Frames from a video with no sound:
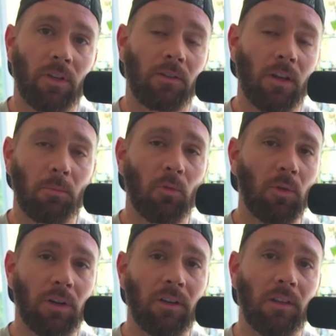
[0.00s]
Number
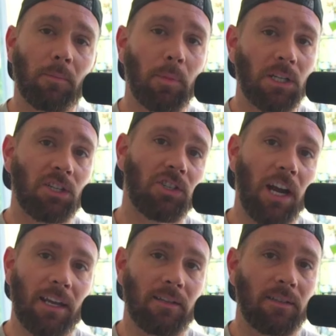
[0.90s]
1, the budget
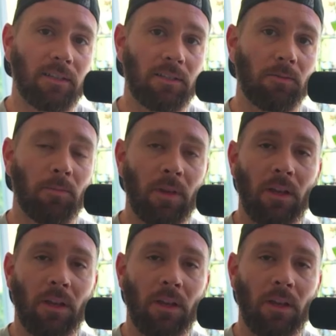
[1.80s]
tracking system.